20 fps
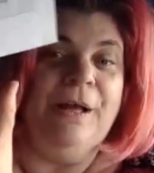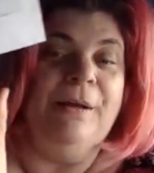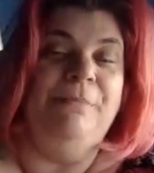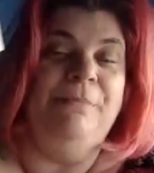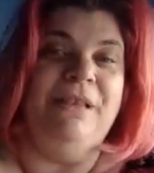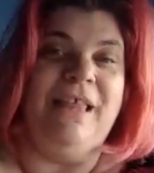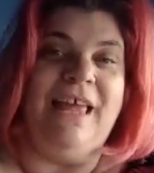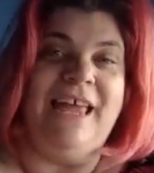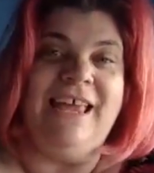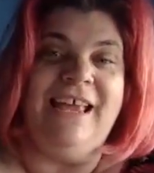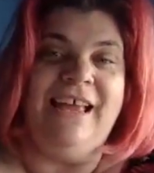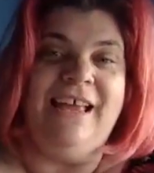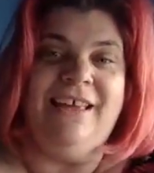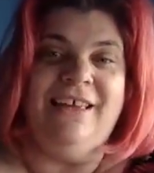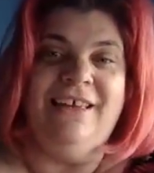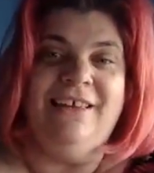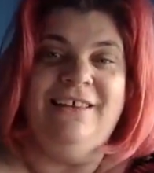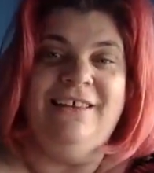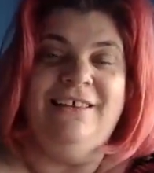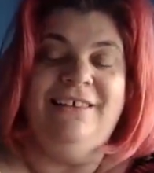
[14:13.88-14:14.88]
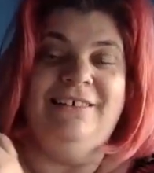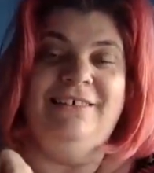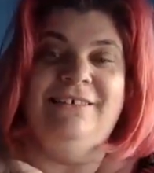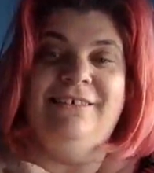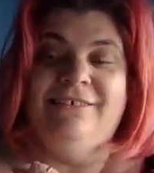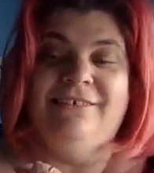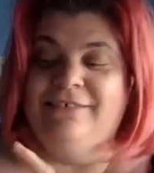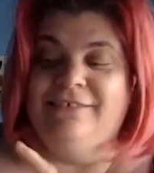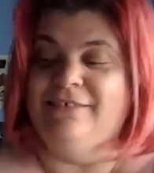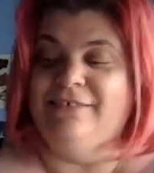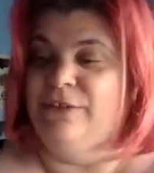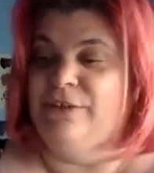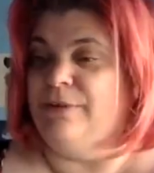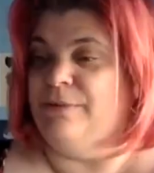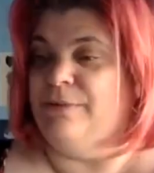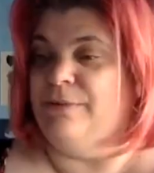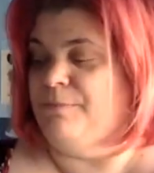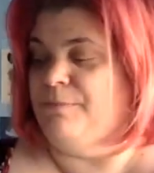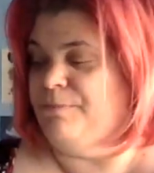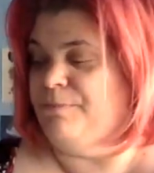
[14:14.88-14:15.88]
blank
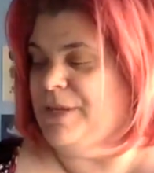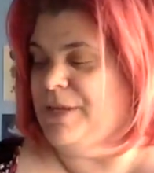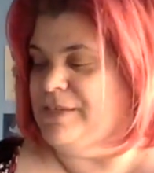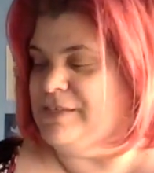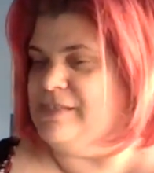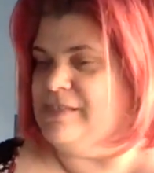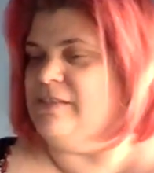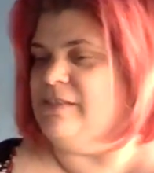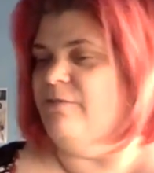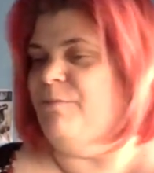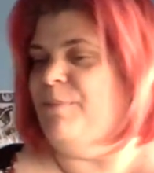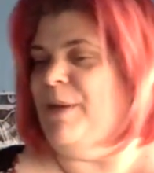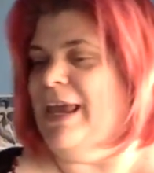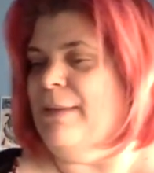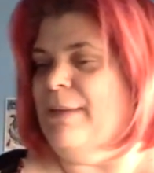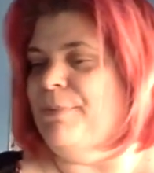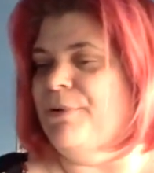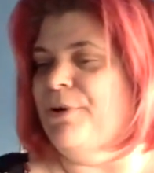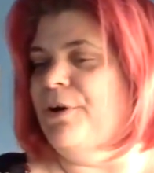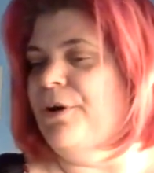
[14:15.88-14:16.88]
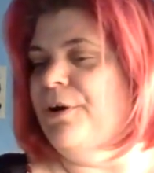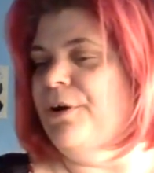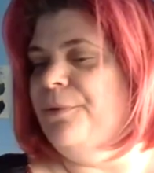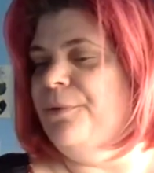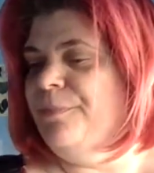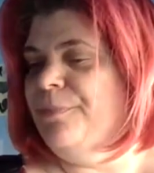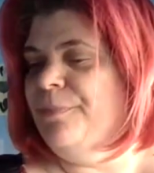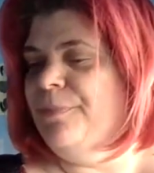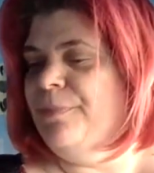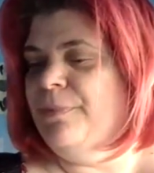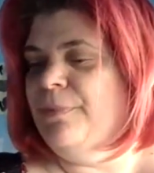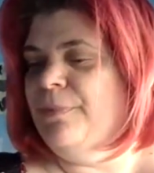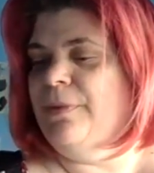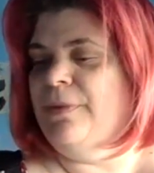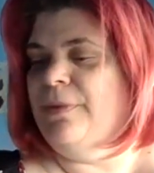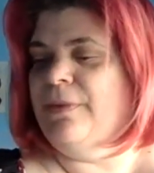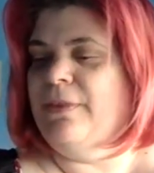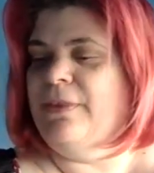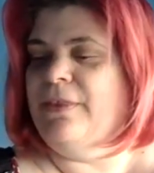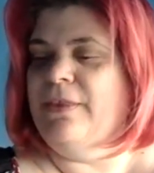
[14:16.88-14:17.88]
pieces of paper
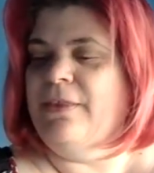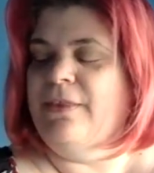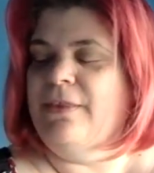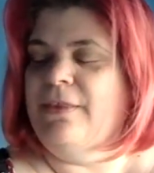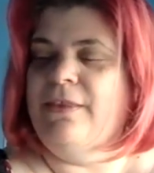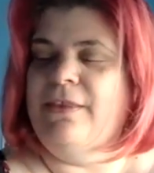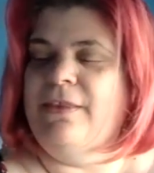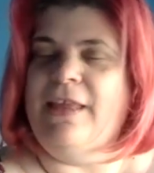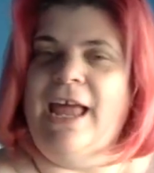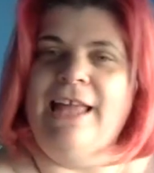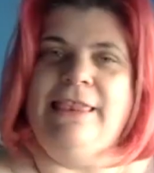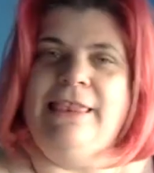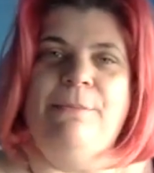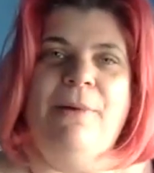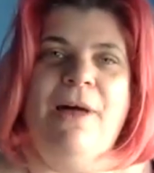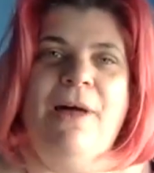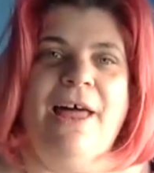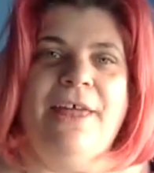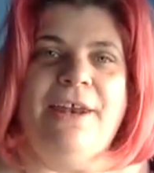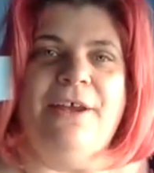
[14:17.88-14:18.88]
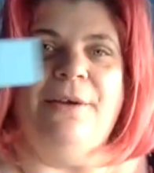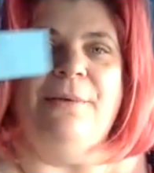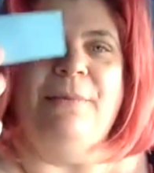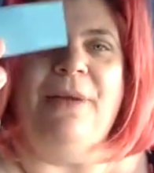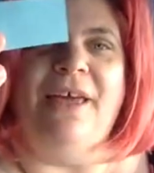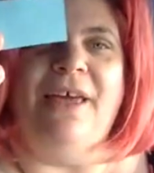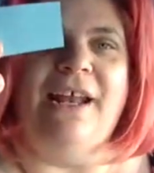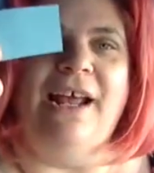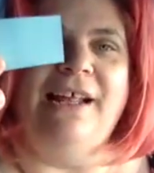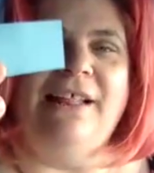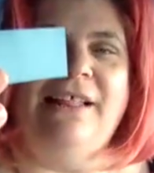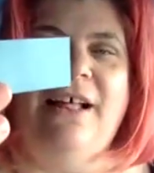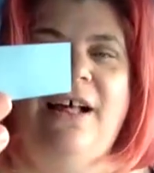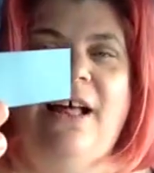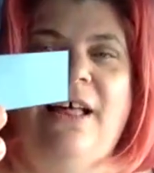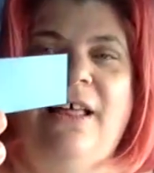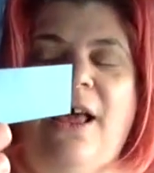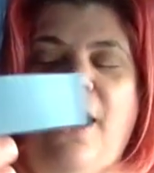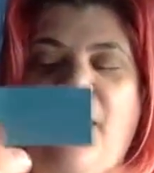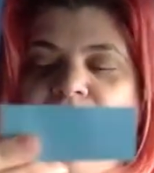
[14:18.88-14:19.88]
at the bottom, and I
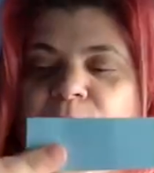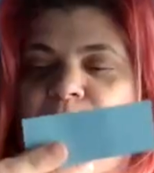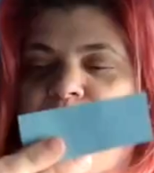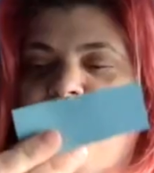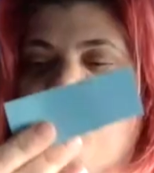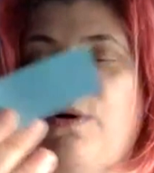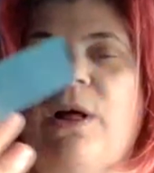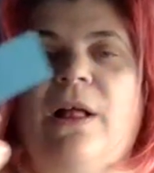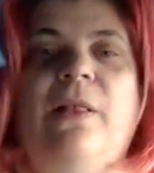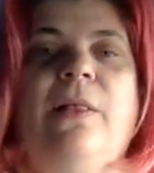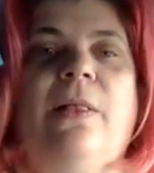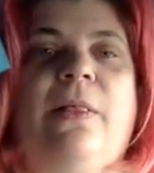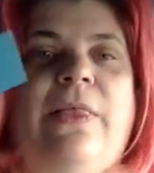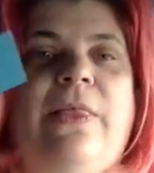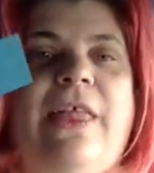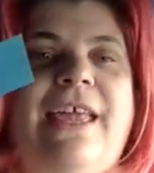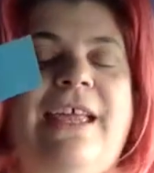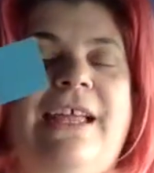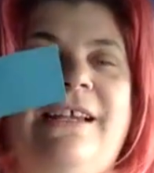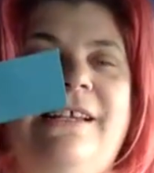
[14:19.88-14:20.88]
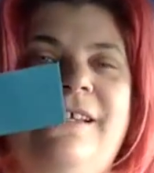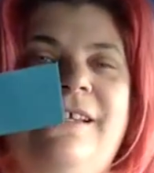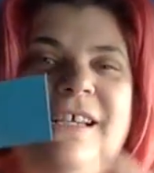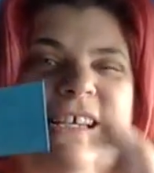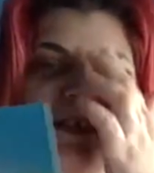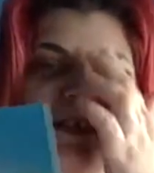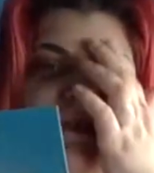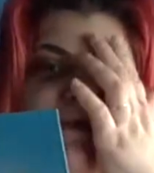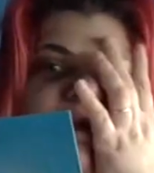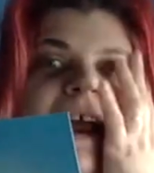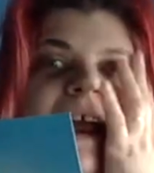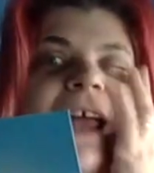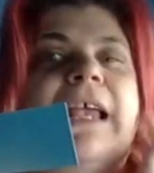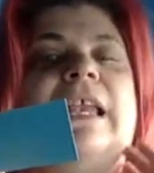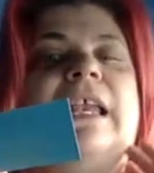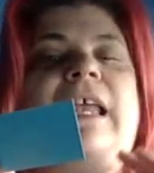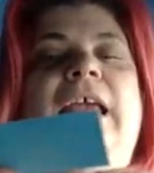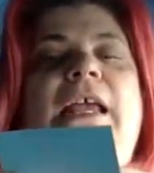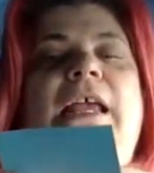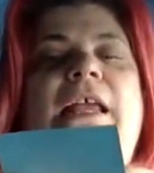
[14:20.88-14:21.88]
thought, oh, well, they can just write
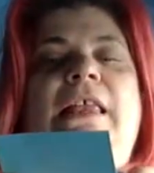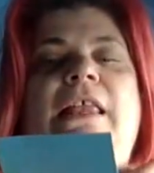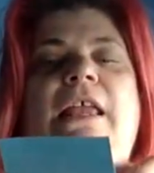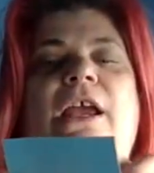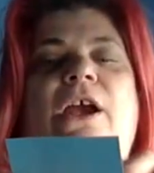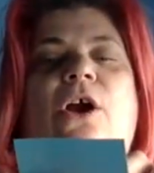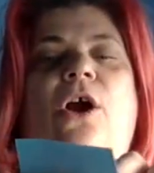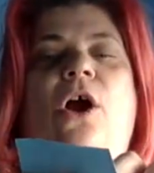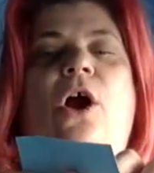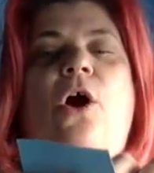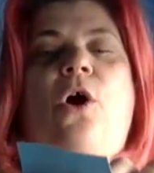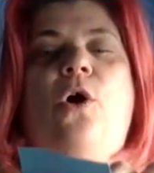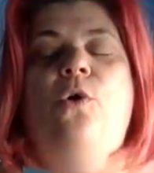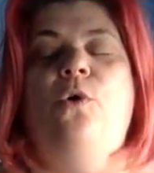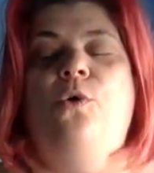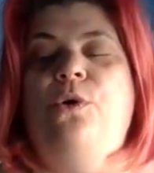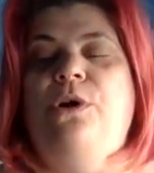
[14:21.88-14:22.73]
in their own